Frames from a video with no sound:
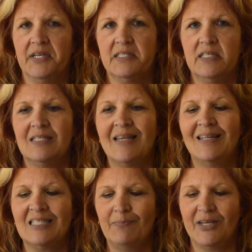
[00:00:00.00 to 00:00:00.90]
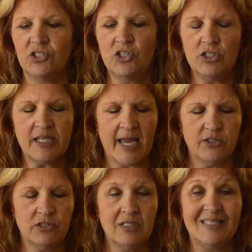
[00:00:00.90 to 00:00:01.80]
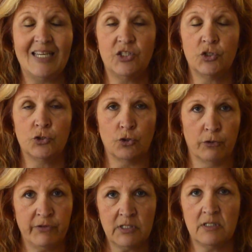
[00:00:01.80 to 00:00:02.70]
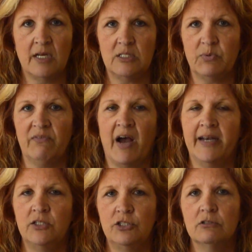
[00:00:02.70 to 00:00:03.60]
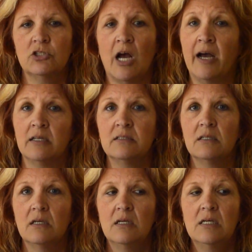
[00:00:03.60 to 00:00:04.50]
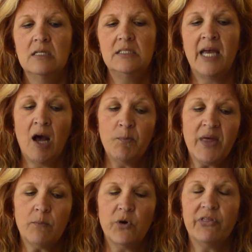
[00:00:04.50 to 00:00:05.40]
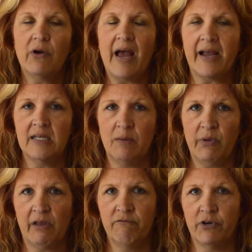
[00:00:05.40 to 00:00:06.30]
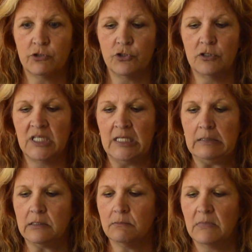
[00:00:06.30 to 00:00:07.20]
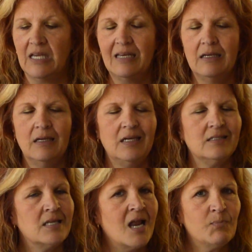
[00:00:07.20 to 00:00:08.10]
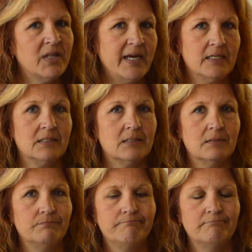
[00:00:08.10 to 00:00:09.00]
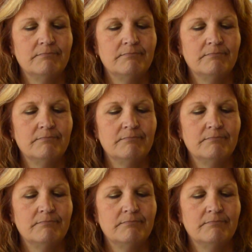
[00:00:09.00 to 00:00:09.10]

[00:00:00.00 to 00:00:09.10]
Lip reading: this is that special education is a service that is provided to your child to help them with their academic and functional needs. It is not a place.